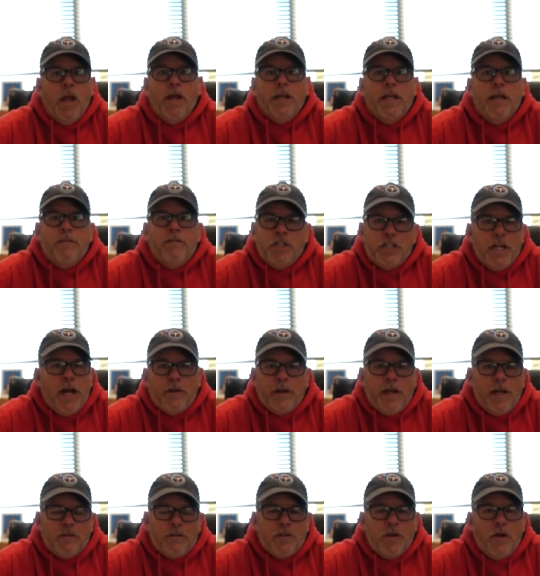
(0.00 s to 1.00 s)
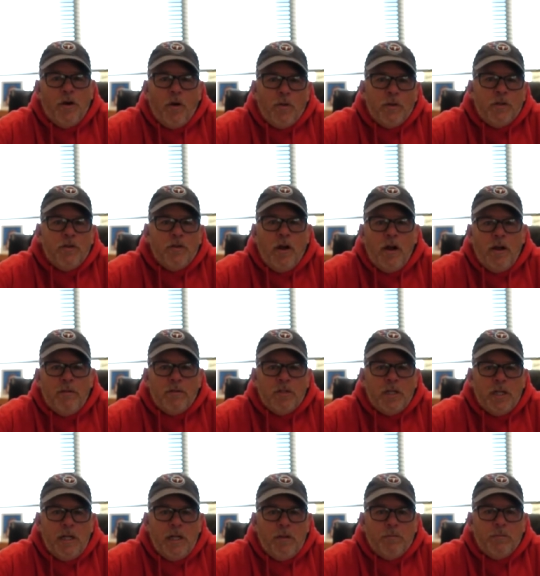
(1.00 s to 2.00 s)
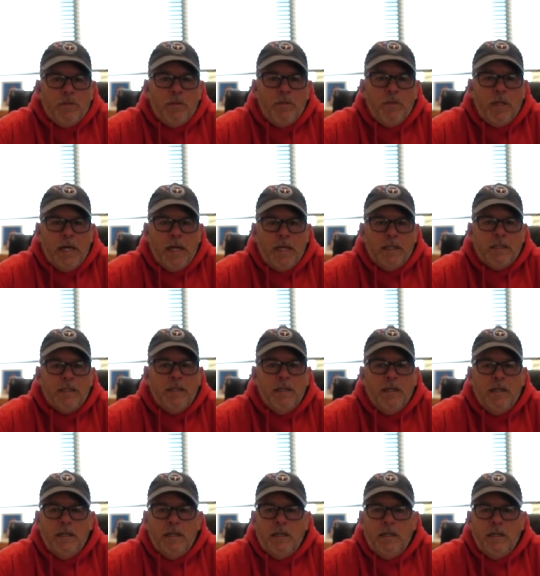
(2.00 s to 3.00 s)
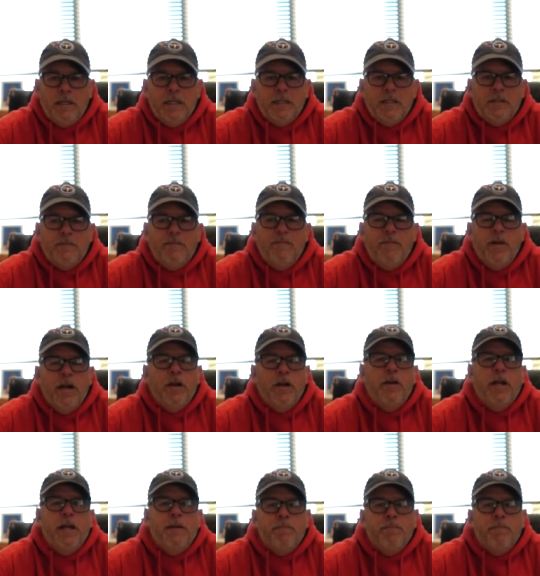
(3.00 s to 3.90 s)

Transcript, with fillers: give a shout out to all the drivers that helped do that. Uh, it's very